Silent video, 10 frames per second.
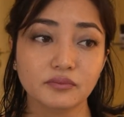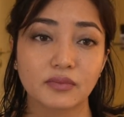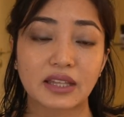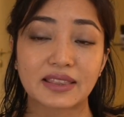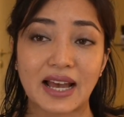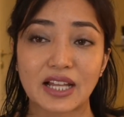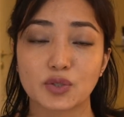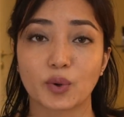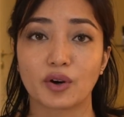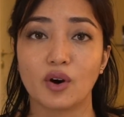
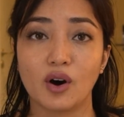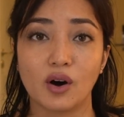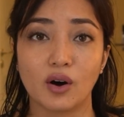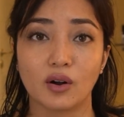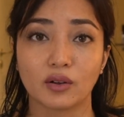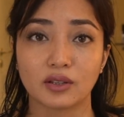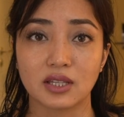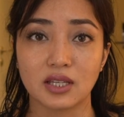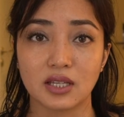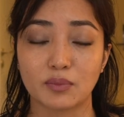that's where all
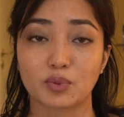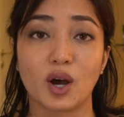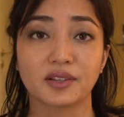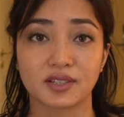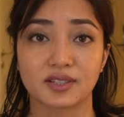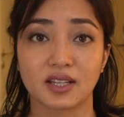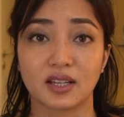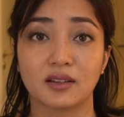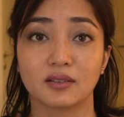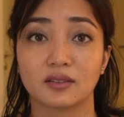the
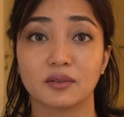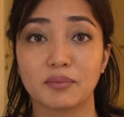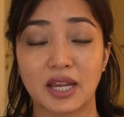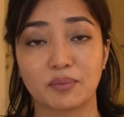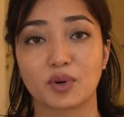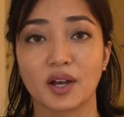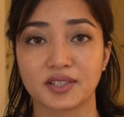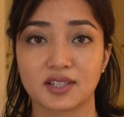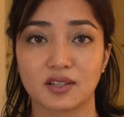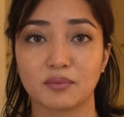main
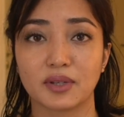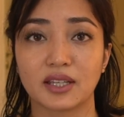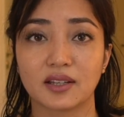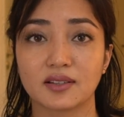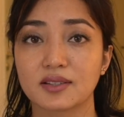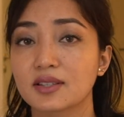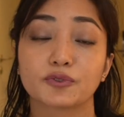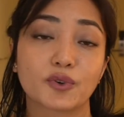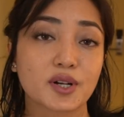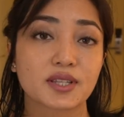processing begins.
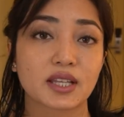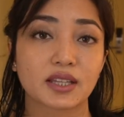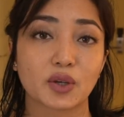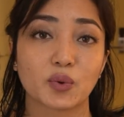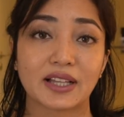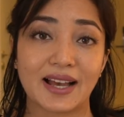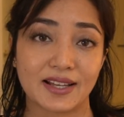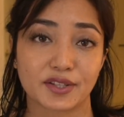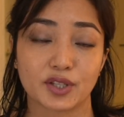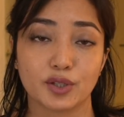First thing they will
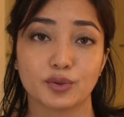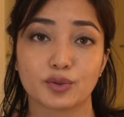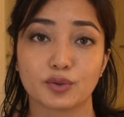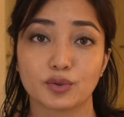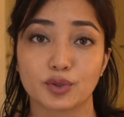ask you to